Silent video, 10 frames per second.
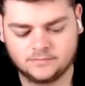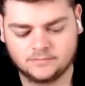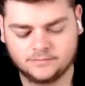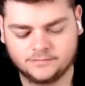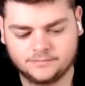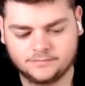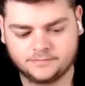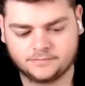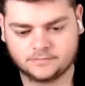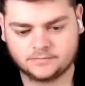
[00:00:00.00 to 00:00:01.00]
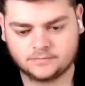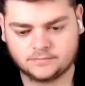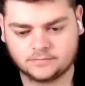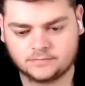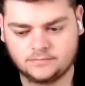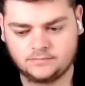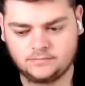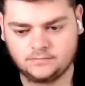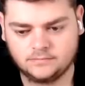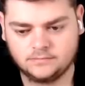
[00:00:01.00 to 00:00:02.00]

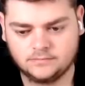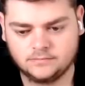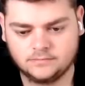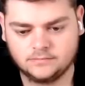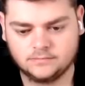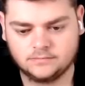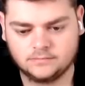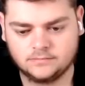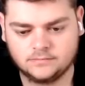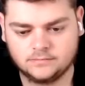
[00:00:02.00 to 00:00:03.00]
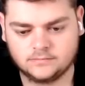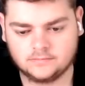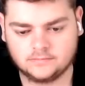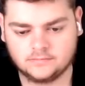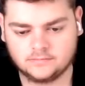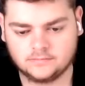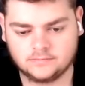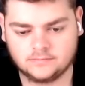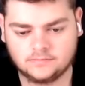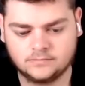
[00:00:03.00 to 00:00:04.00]

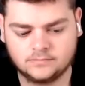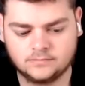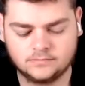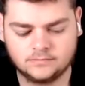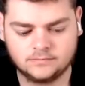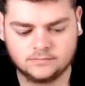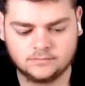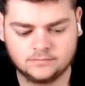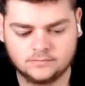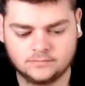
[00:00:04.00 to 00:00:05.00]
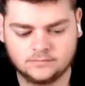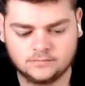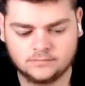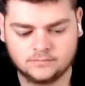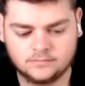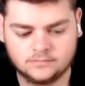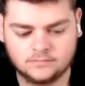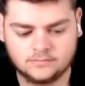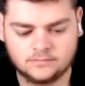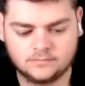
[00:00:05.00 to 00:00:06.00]

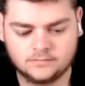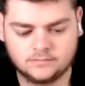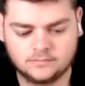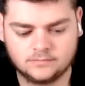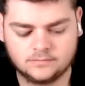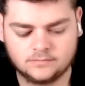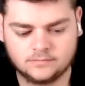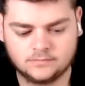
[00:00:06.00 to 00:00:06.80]
(silent)